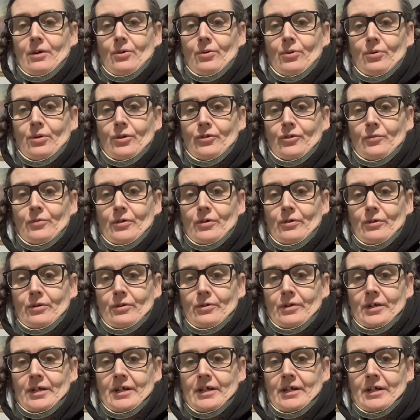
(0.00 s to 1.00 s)
Oh, who else have we
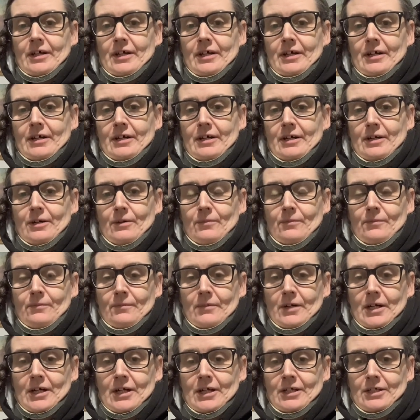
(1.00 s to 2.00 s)
got on here?
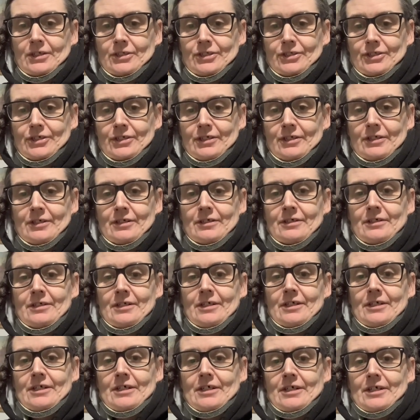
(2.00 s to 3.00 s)

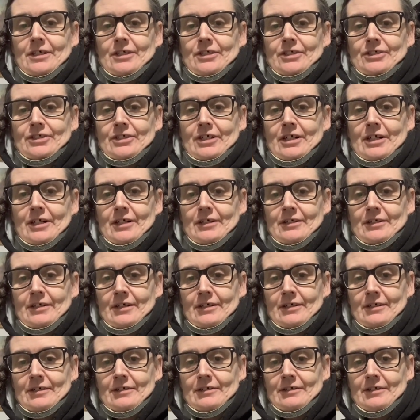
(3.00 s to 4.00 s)
Archer,
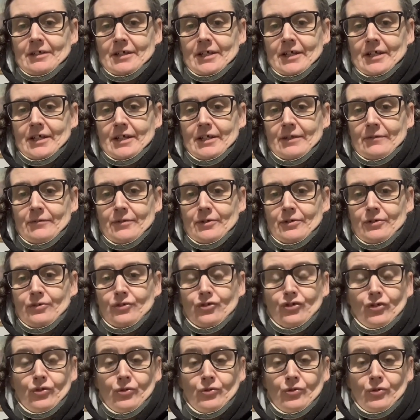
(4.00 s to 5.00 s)
Shana,
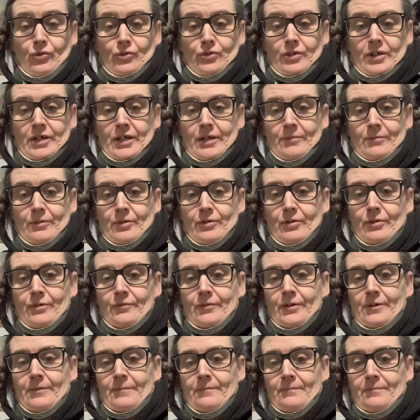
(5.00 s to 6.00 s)
Kevin. Don't knock the
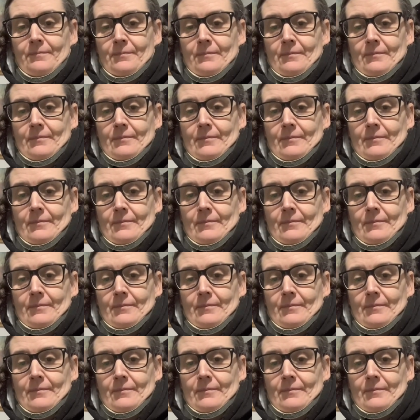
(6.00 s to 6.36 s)
camera over.